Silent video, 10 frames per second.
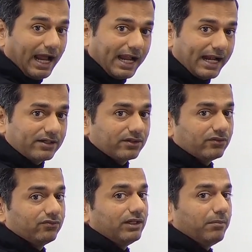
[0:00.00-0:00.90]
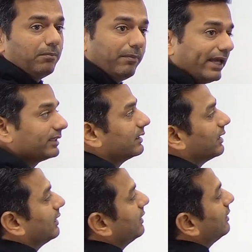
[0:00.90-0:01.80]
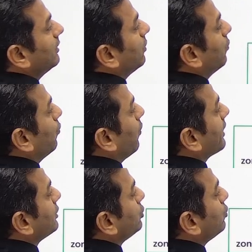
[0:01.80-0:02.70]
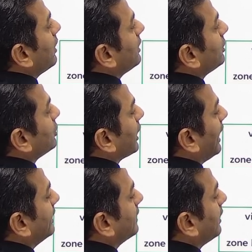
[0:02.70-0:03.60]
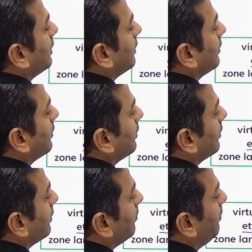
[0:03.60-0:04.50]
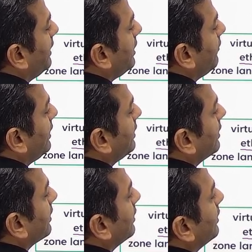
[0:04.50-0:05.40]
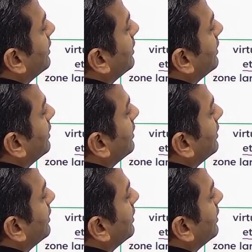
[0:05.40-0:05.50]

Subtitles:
and we'll make the virtual channel between the